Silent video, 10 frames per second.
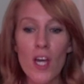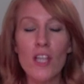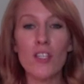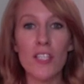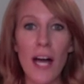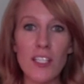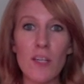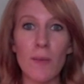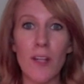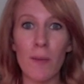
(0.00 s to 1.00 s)
So I'll talk to
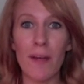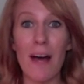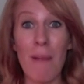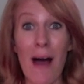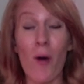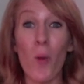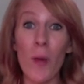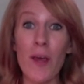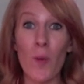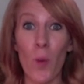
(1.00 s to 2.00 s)
you a little bit about
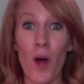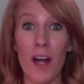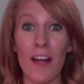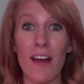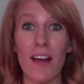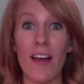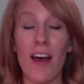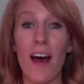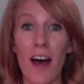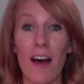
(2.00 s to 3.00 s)
week one
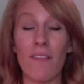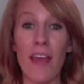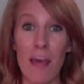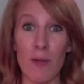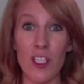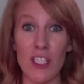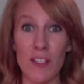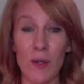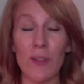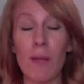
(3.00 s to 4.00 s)
of Hammer and
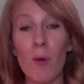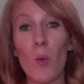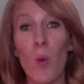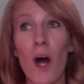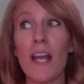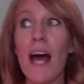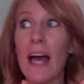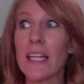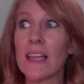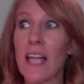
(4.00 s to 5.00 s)
Chisel. Number one,
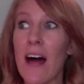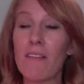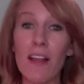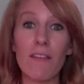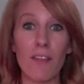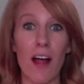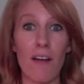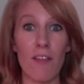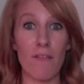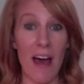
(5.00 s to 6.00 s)
I love, love,
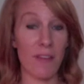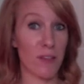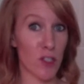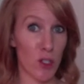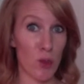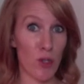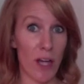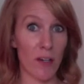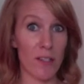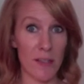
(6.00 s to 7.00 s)
love the fact there's two
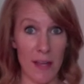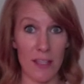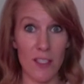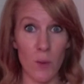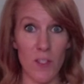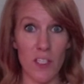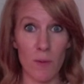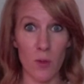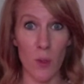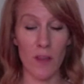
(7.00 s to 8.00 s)
trainers and that it switches
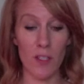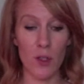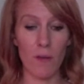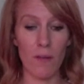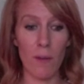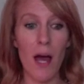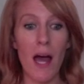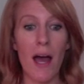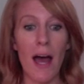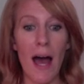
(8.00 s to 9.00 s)
between the two of them.
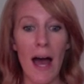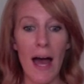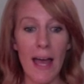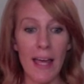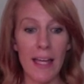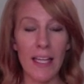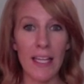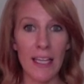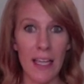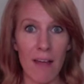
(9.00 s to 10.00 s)
I
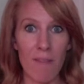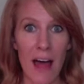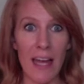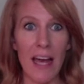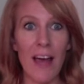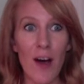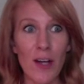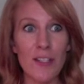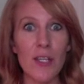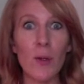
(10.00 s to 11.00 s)
love that. I
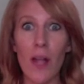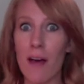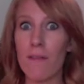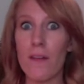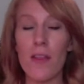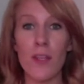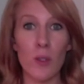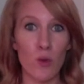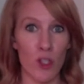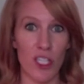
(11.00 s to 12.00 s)
also love the
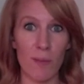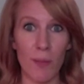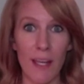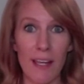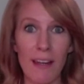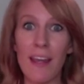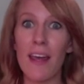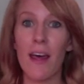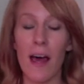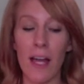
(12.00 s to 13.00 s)
nutrition plan.
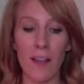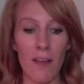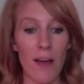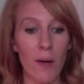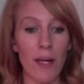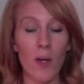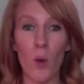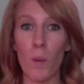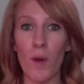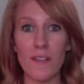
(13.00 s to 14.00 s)
I love how it
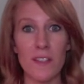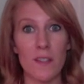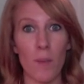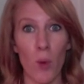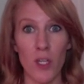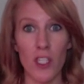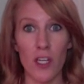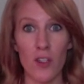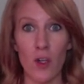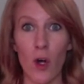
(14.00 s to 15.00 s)
incorporates the portion
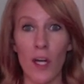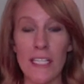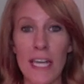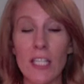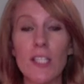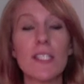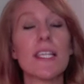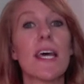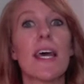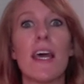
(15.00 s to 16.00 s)
control containers.
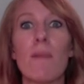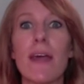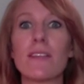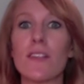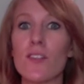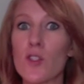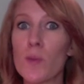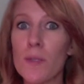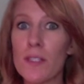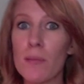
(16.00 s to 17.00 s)
It makes it
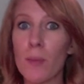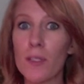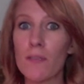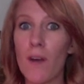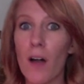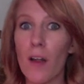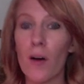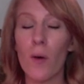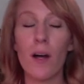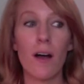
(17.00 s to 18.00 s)
super simple to
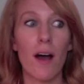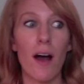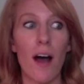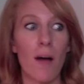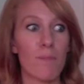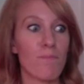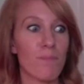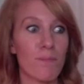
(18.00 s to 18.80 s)
follow. Um,